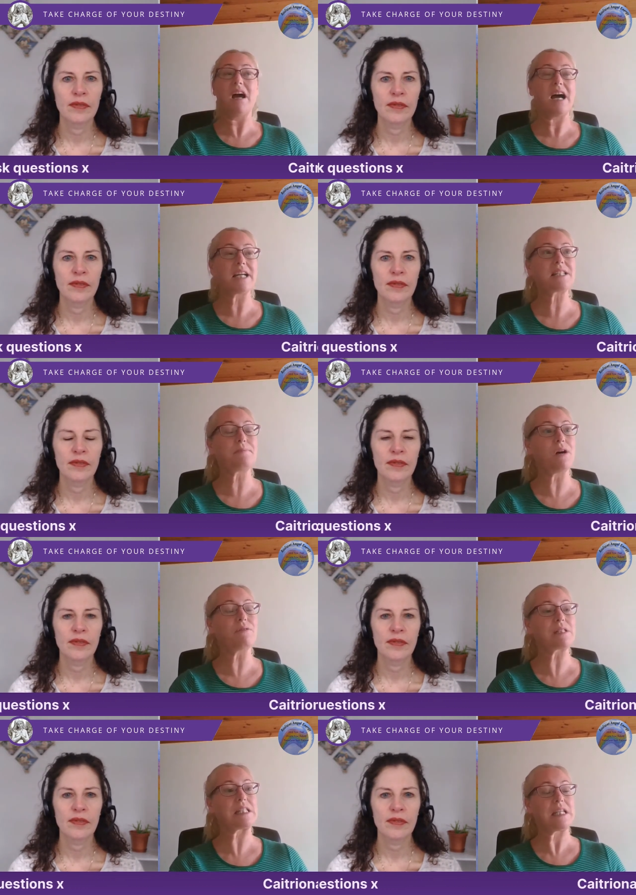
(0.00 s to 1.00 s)
Speaker 1: I
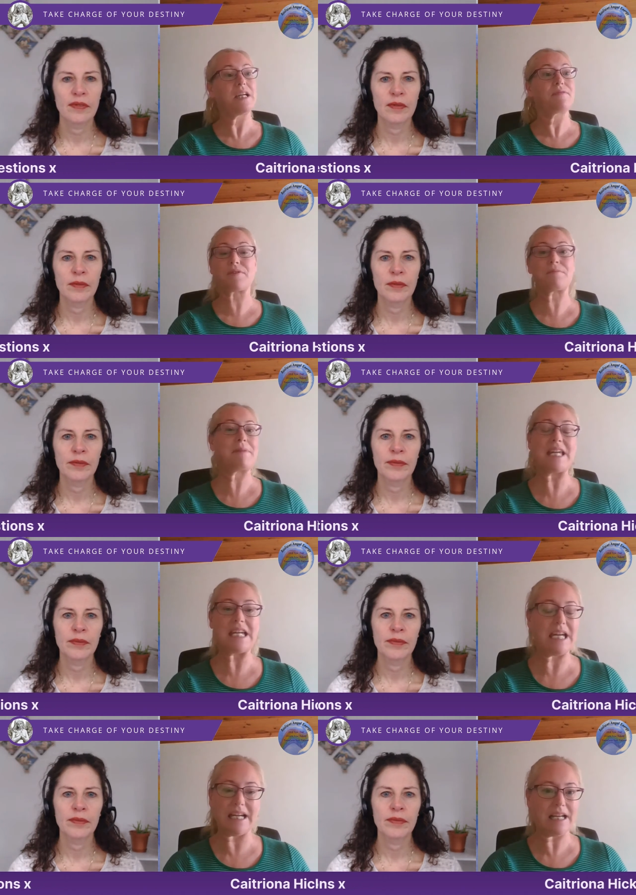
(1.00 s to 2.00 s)
suppose for
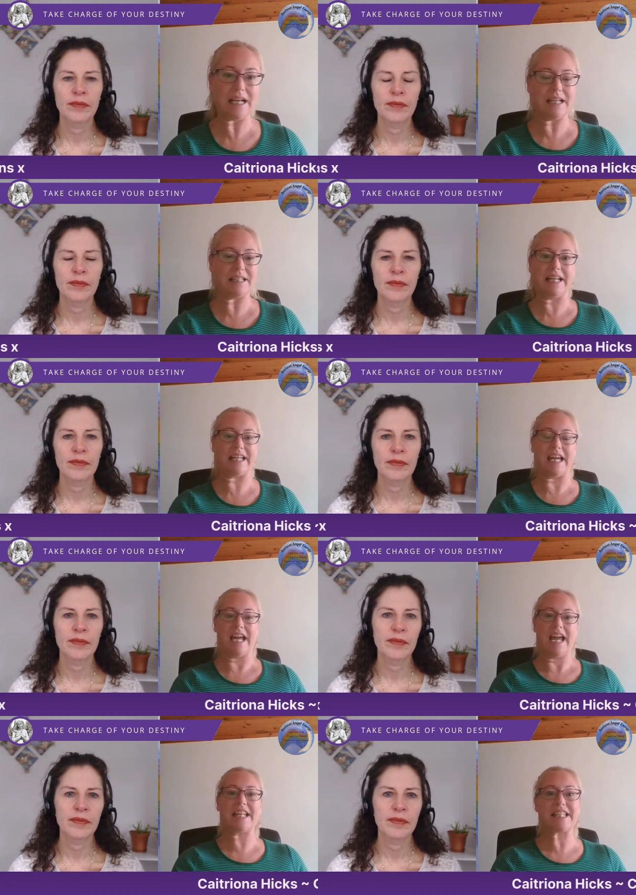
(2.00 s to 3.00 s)
me, uh, like
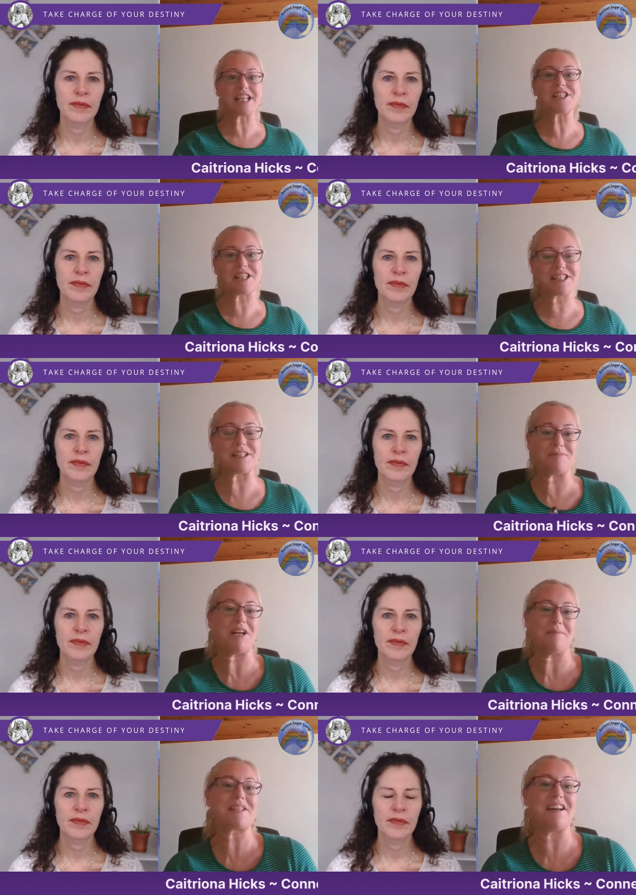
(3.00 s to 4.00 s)
it's actually
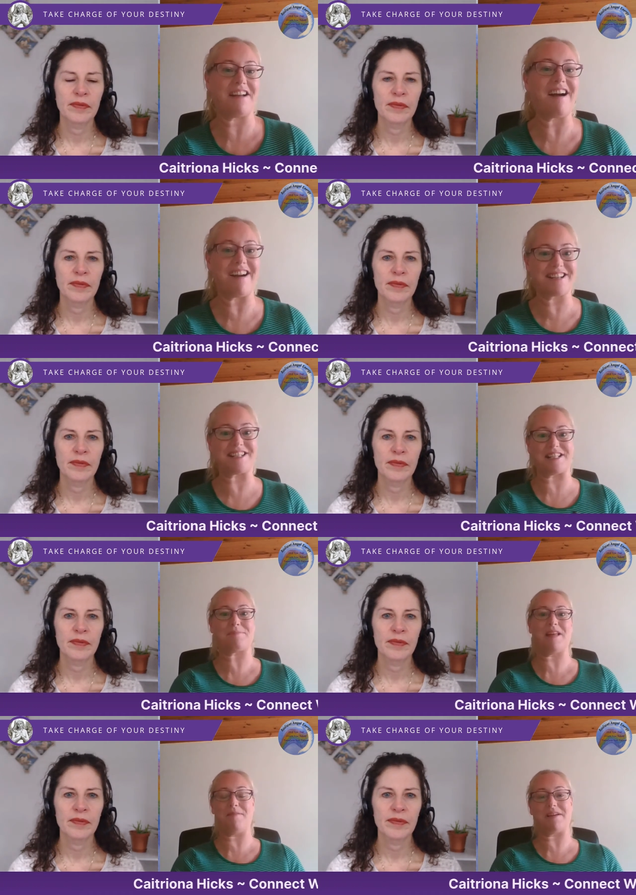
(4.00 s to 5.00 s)
sometimes kind of hard to
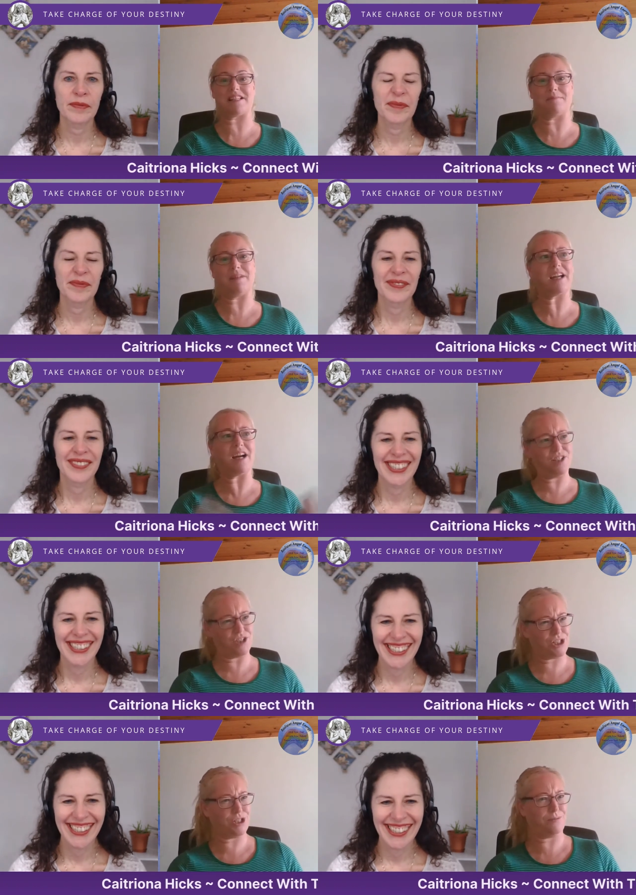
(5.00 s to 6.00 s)
explain because I'm like, I
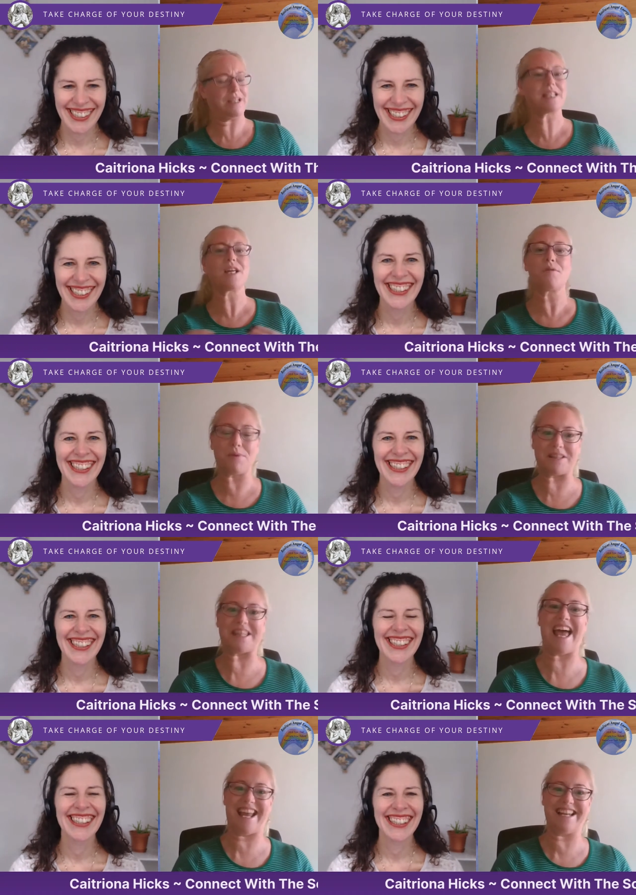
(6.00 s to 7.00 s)
just do it. But
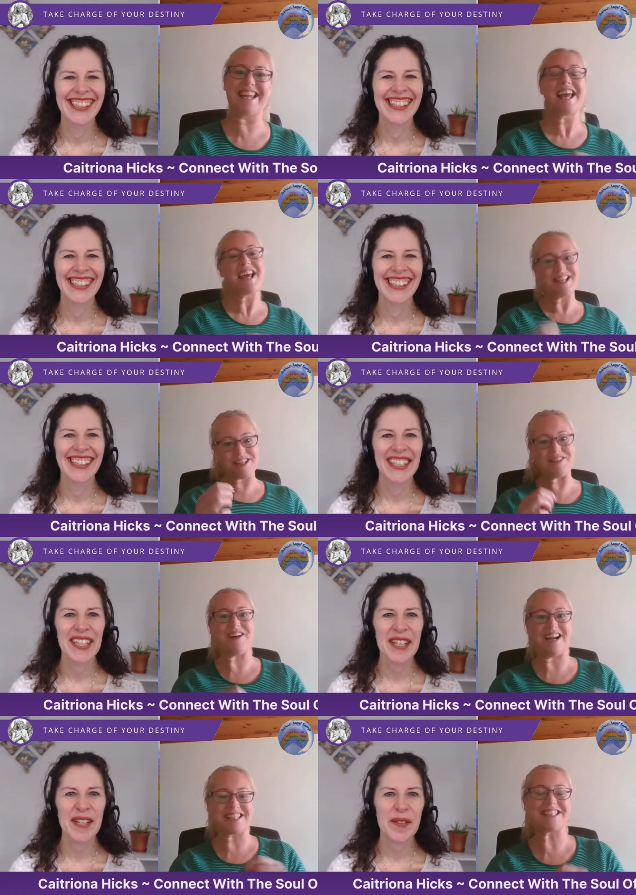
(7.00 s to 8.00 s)
then to
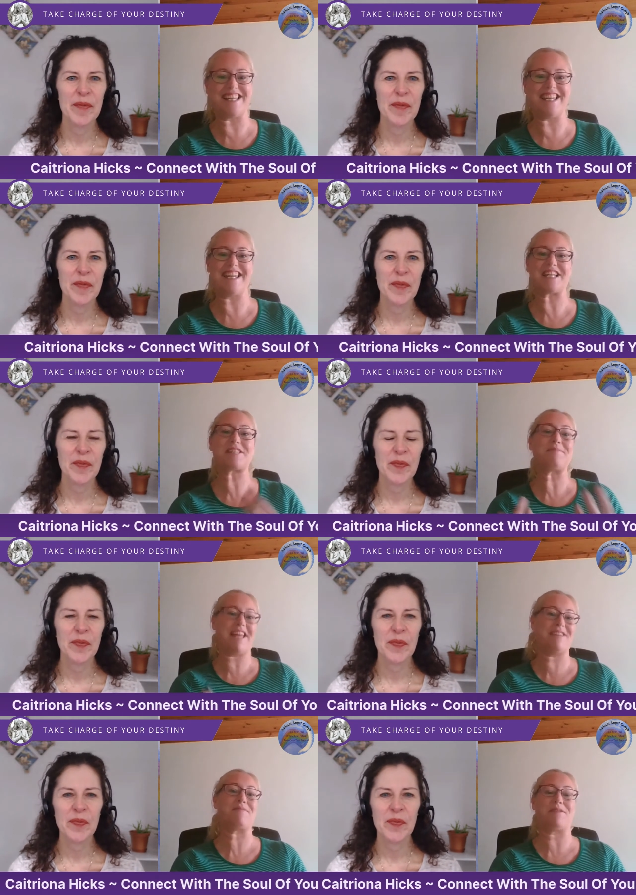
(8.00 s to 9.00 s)
actually
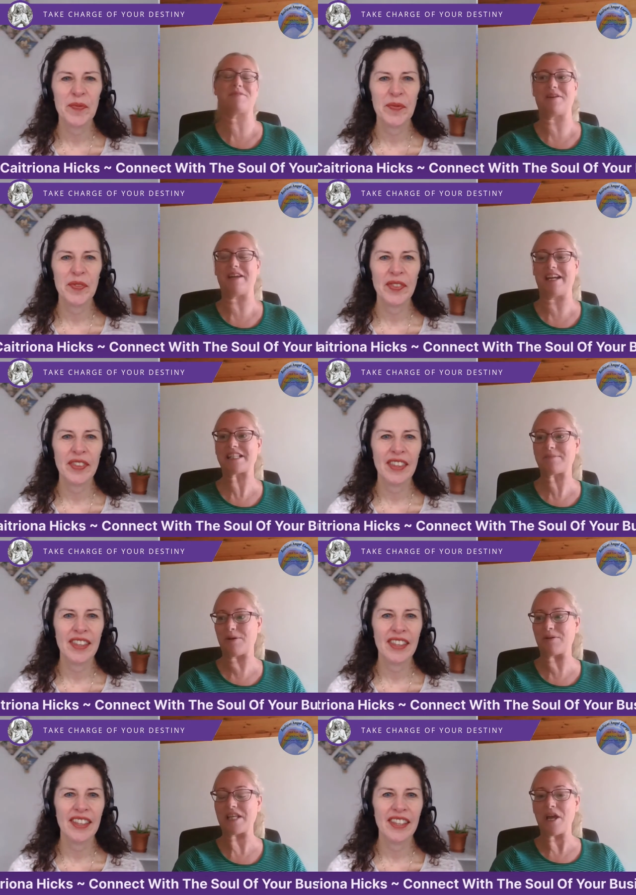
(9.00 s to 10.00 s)
explain what I'm doing, I
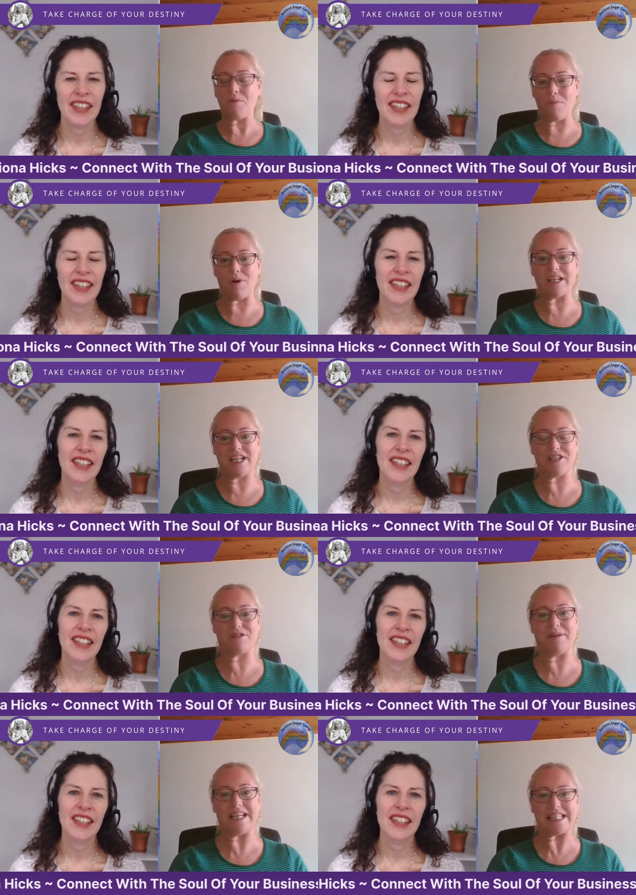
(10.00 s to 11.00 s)
suppose what I do
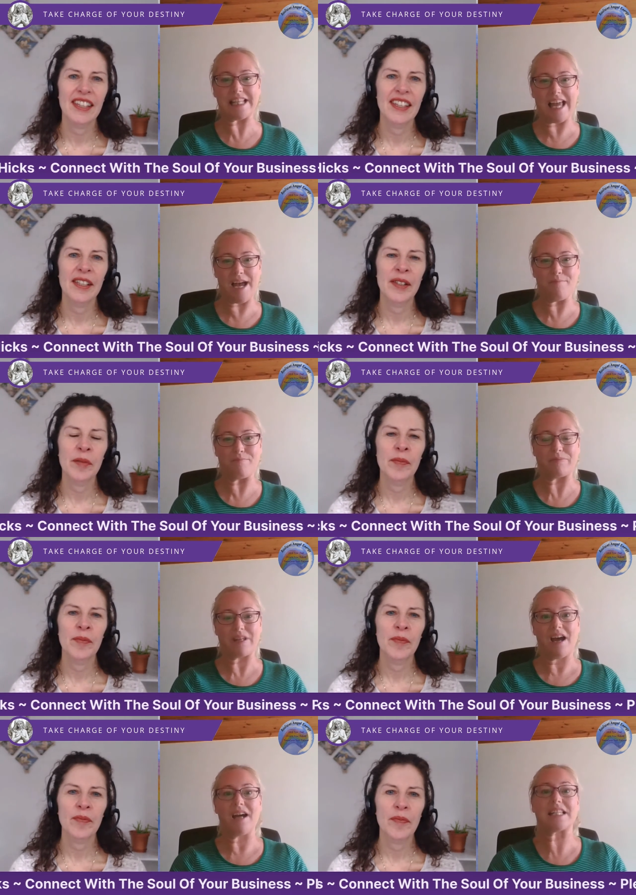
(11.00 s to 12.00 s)
is um,
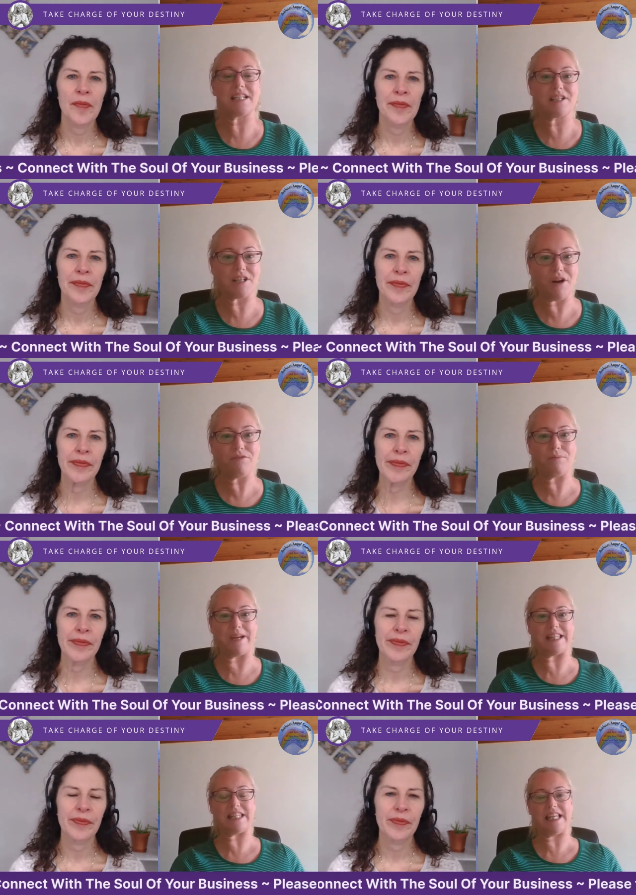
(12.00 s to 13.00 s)
I start off
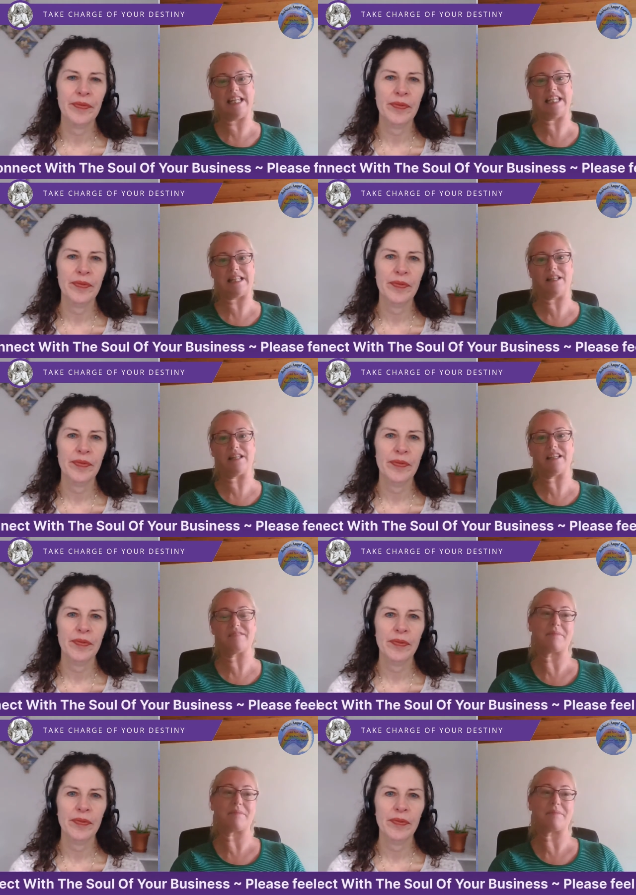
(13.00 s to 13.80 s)
with a little,